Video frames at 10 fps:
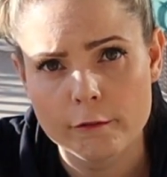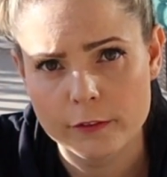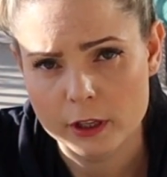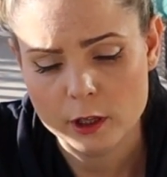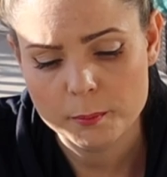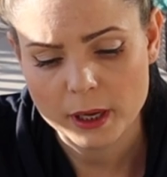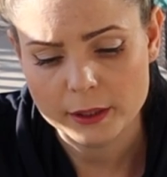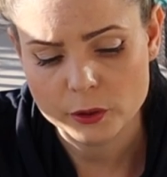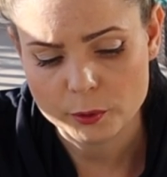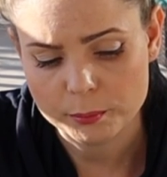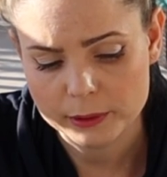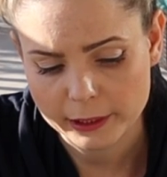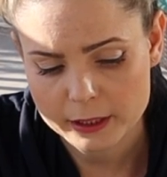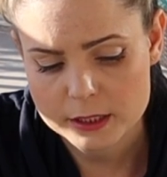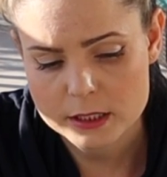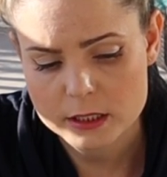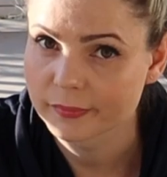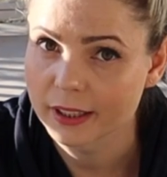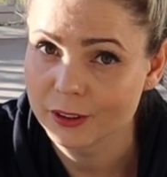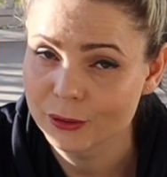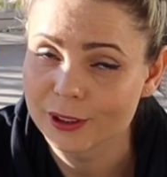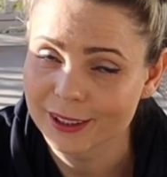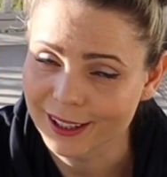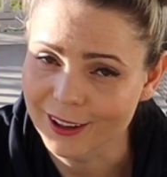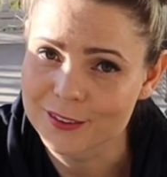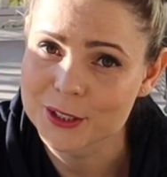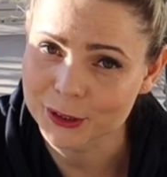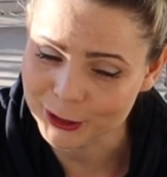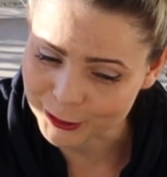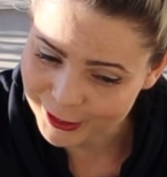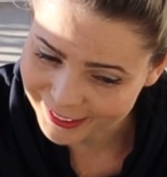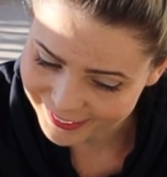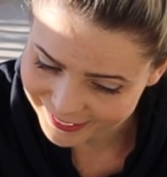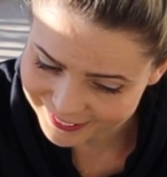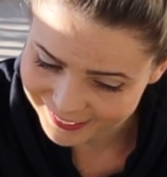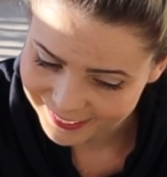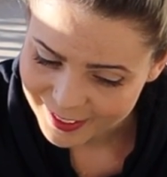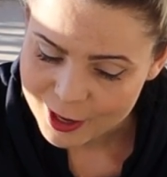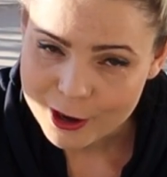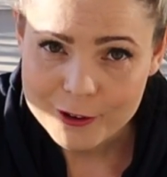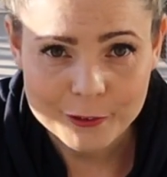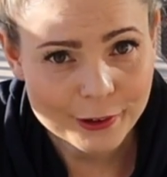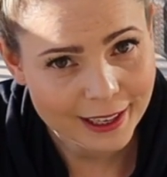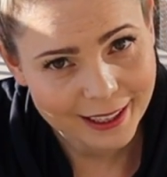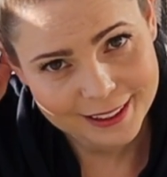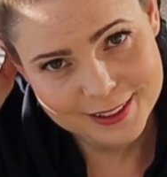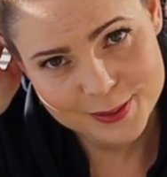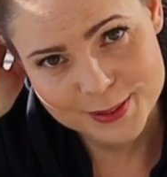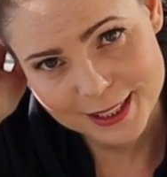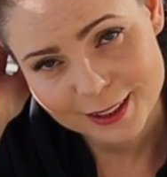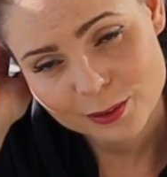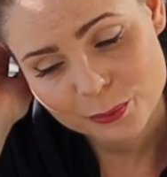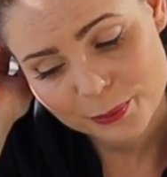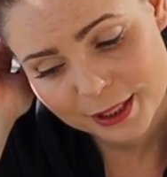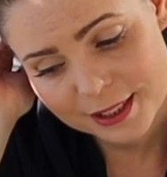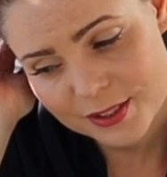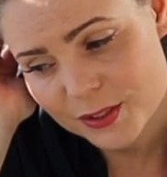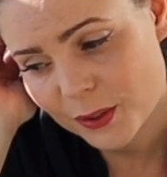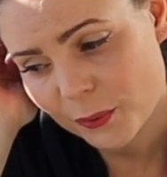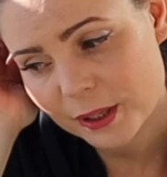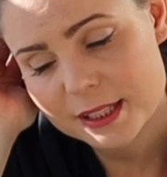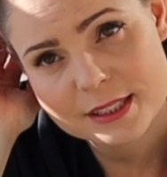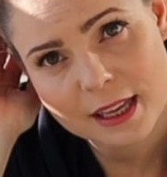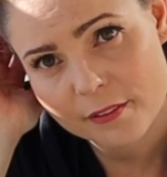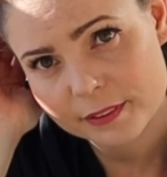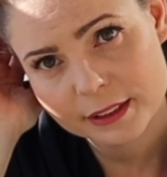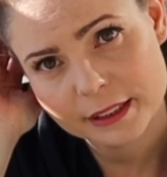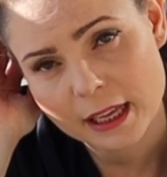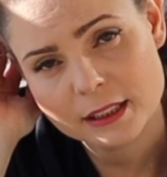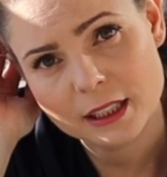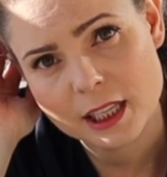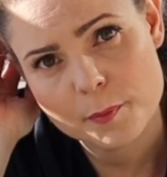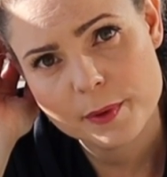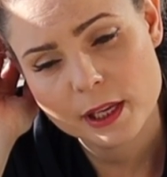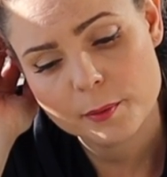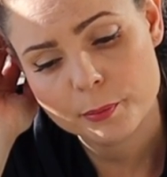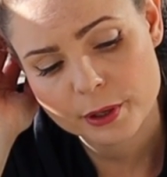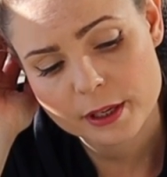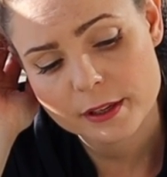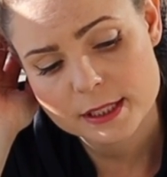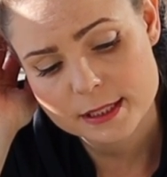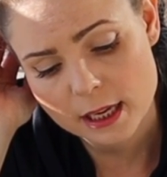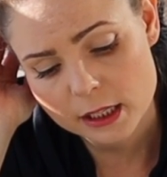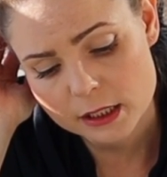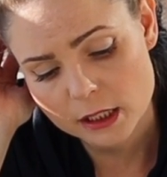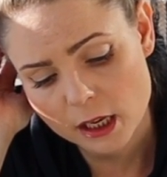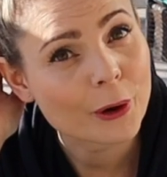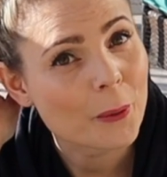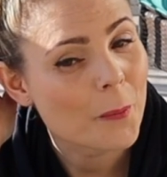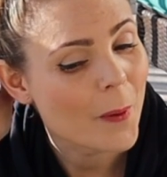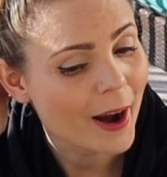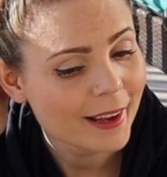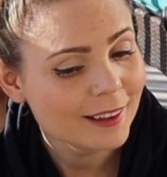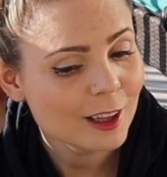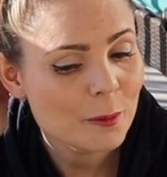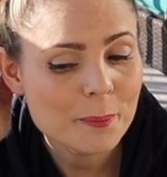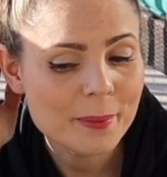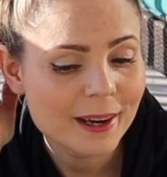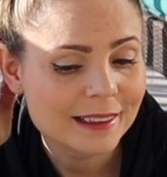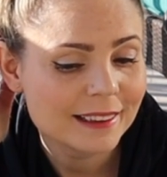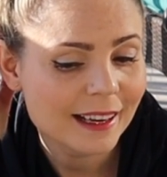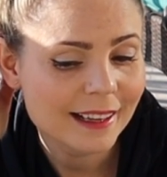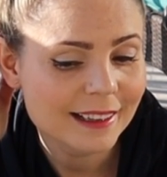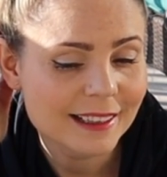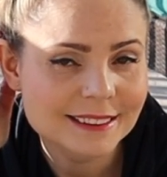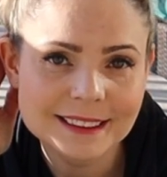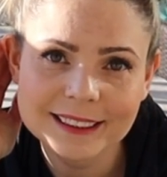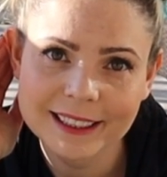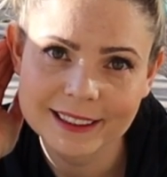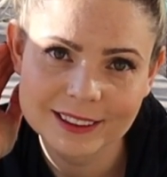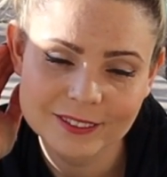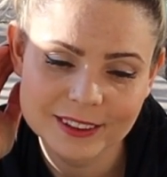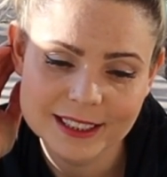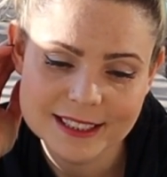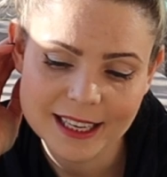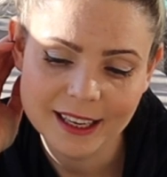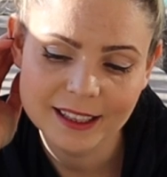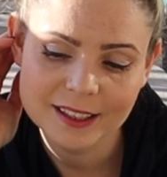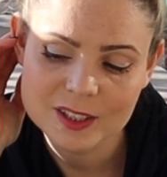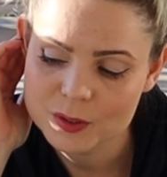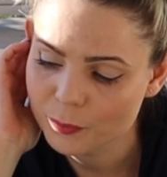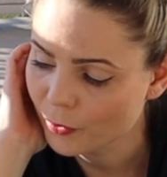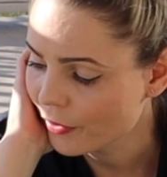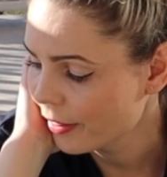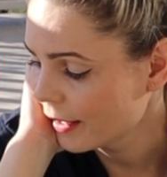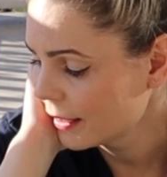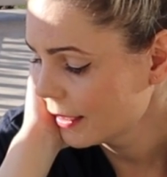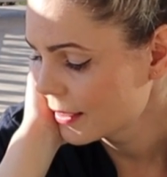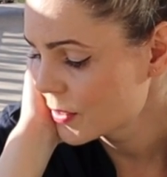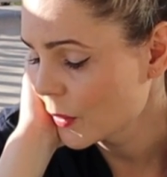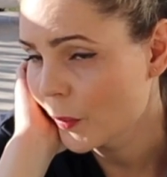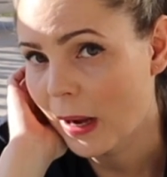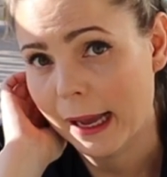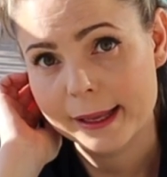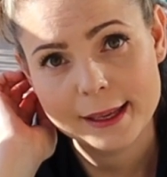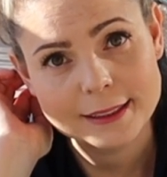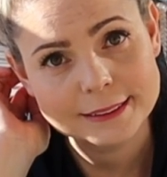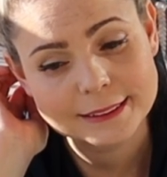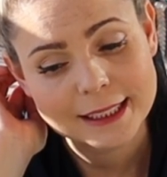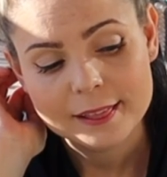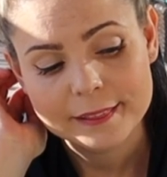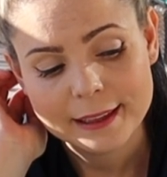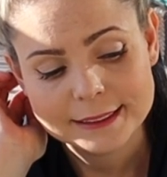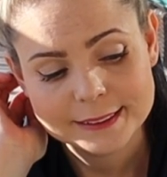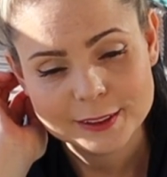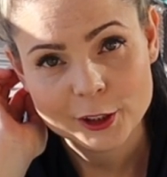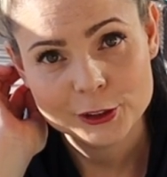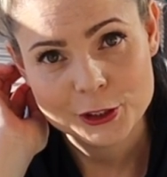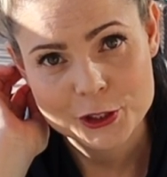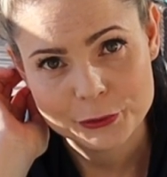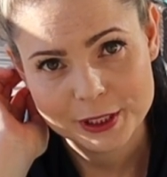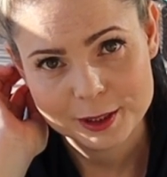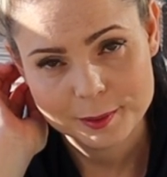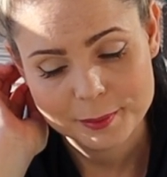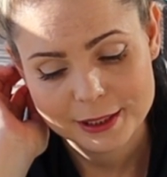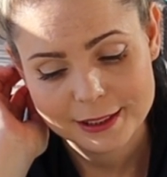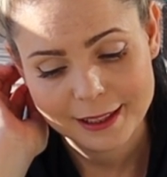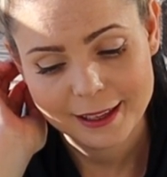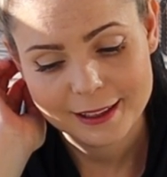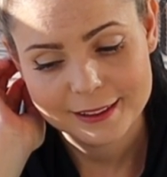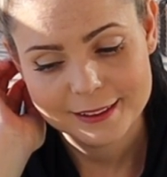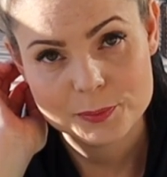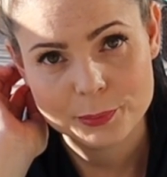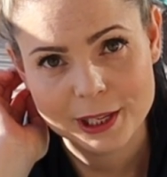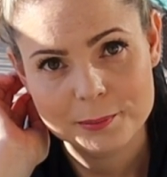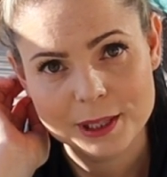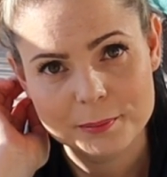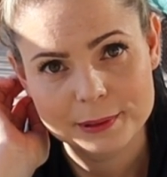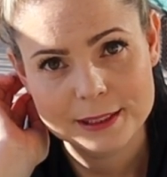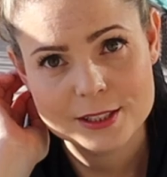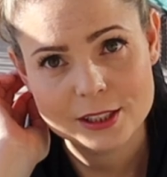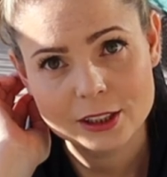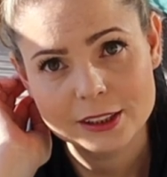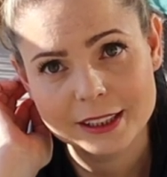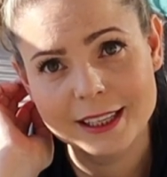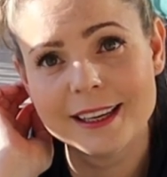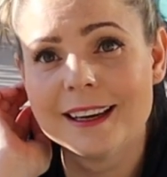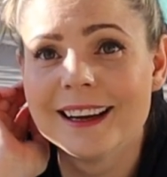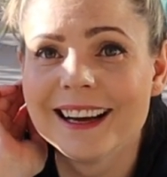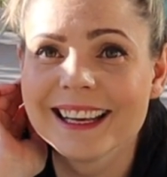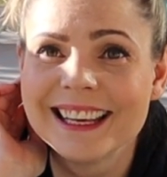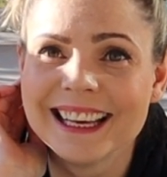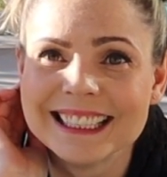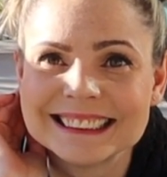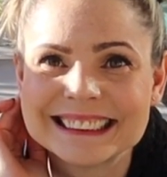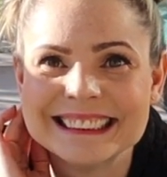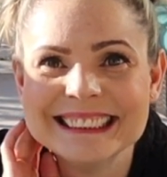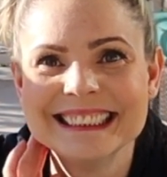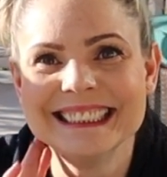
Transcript: film on your plants, and you're gonna have to look at it for eight to ten weeks. So it's definitely not gonna be a pretty sight for a while, but I guess at the end of the day it's worth it. So I guess let's start the treatment and spray my plants ugly. I guess